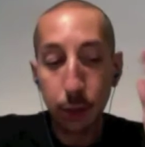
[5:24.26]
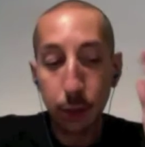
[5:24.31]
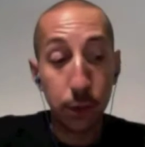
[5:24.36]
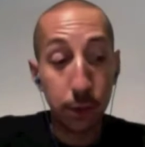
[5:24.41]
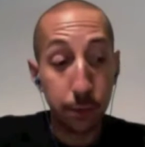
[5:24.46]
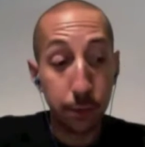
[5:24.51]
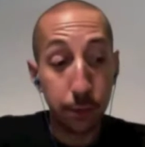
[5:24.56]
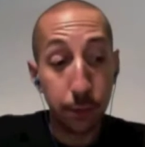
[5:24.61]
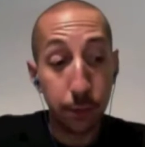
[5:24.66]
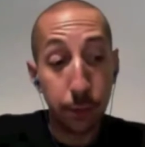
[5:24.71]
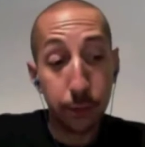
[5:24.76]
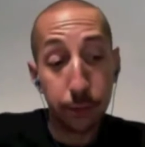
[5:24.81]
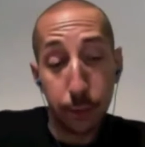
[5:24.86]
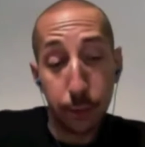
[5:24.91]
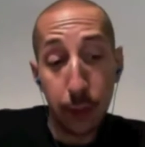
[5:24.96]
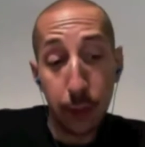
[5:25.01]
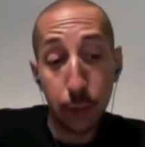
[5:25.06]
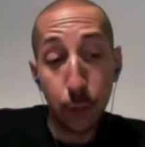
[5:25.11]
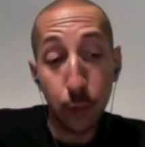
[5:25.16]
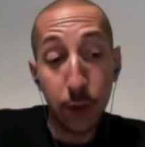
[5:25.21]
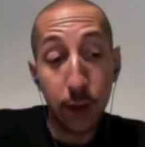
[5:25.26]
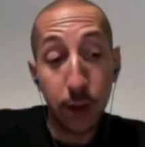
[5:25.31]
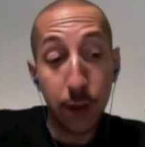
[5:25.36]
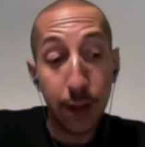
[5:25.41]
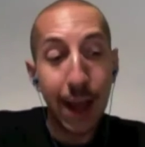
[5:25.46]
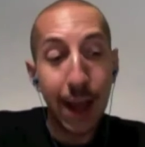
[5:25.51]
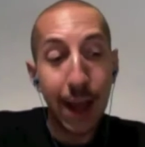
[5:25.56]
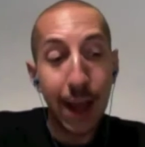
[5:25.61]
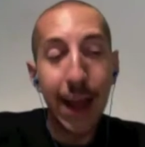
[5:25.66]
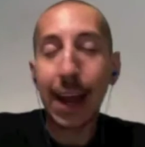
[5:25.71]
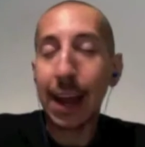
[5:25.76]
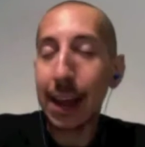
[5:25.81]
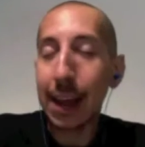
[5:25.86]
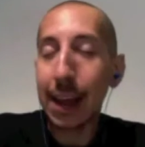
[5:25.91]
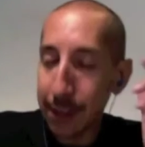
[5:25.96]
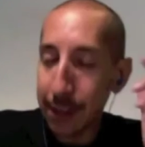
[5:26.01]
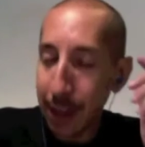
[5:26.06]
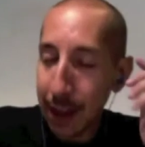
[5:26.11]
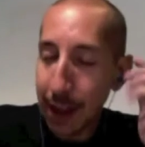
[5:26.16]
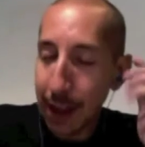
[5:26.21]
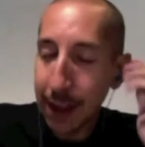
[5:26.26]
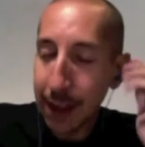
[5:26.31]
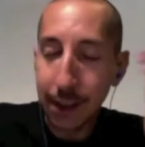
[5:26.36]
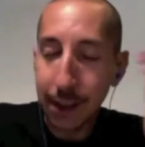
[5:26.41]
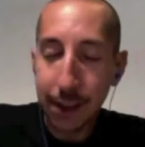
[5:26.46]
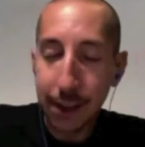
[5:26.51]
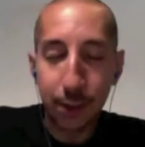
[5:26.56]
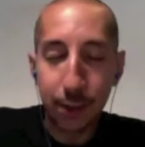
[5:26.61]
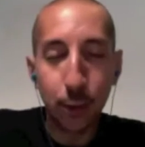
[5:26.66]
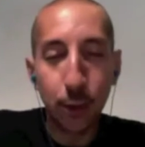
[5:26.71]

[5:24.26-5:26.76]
what like I like to listen